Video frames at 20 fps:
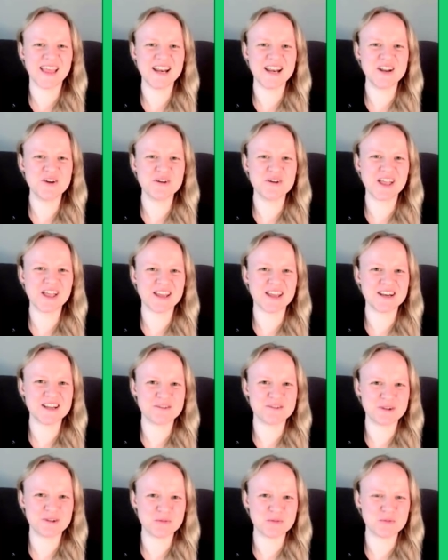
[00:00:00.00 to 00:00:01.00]
Hello again,
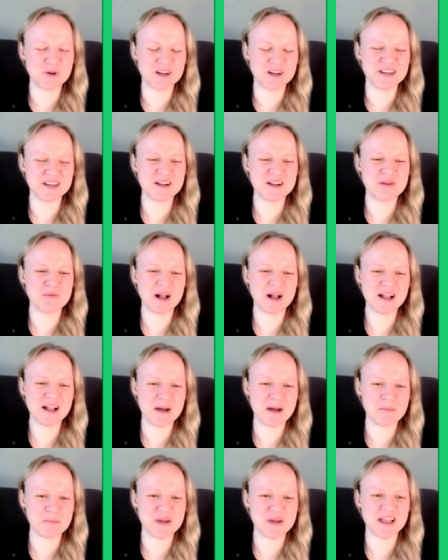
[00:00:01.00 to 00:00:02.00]
everyone.
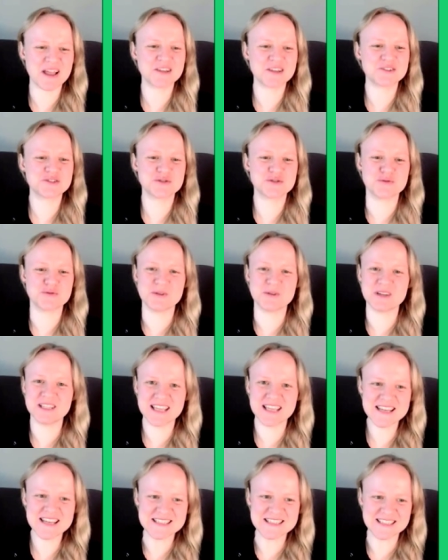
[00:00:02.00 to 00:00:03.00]
Welcome back to
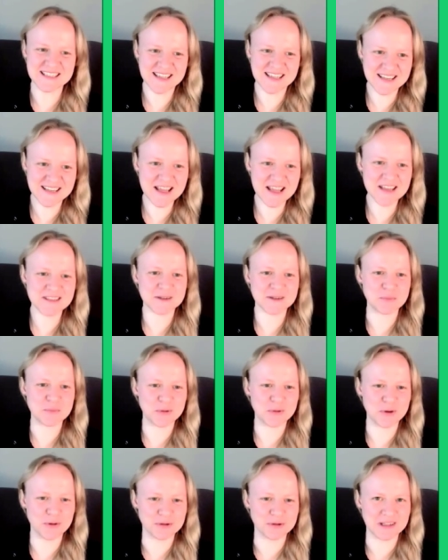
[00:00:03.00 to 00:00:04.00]
yet another
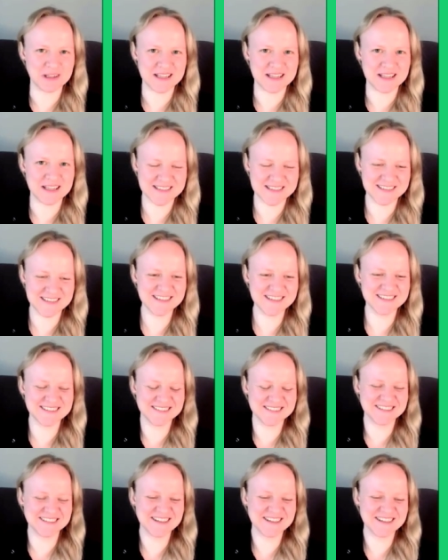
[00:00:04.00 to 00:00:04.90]
plural lesson.